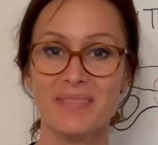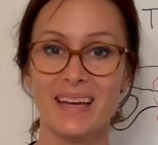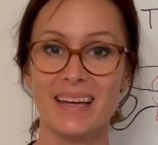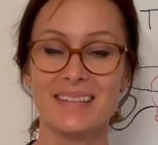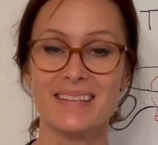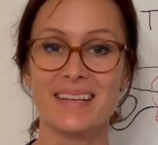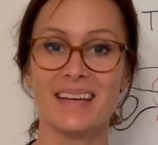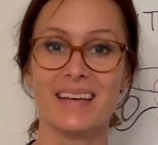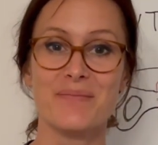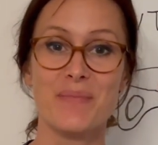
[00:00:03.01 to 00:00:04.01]
And
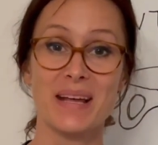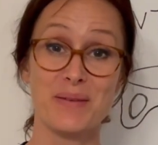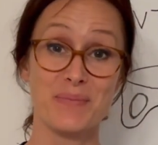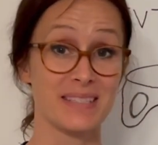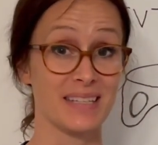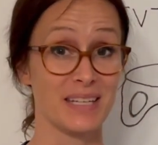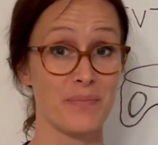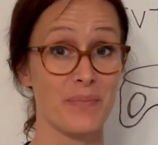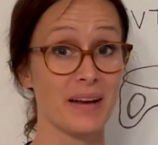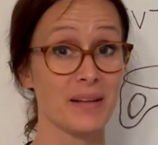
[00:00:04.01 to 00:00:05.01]
my name is
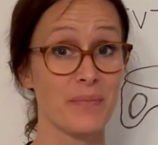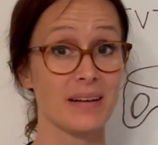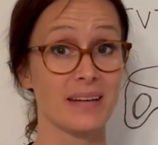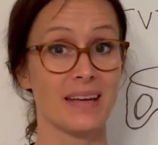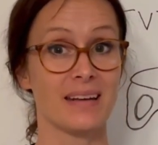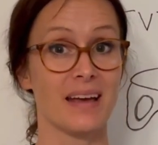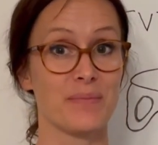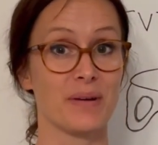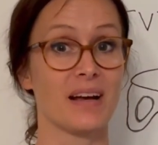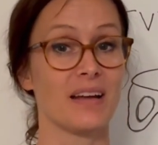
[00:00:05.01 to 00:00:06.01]
Ida Bergman, and
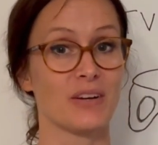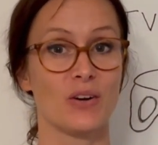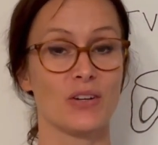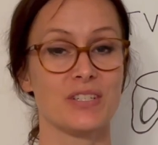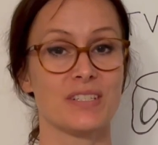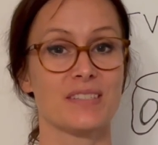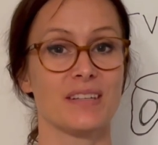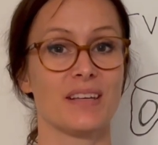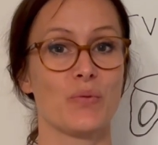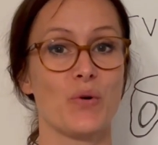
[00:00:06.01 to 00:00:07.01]
I'm a gynecologist
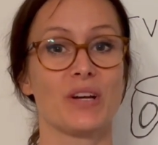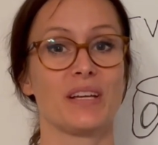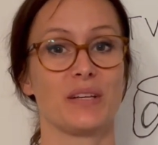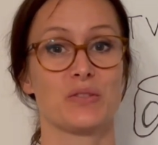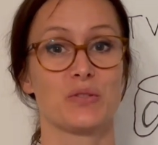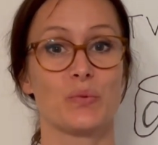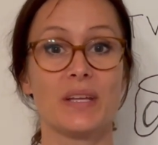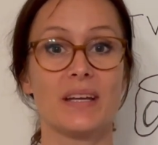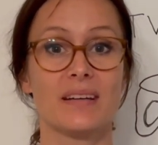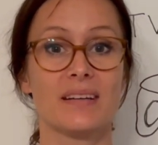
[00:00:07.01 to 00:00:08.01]
working in
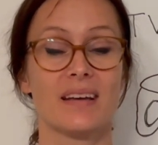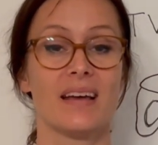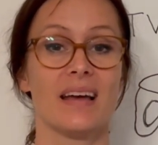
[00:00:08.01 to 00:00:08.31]
Sweden,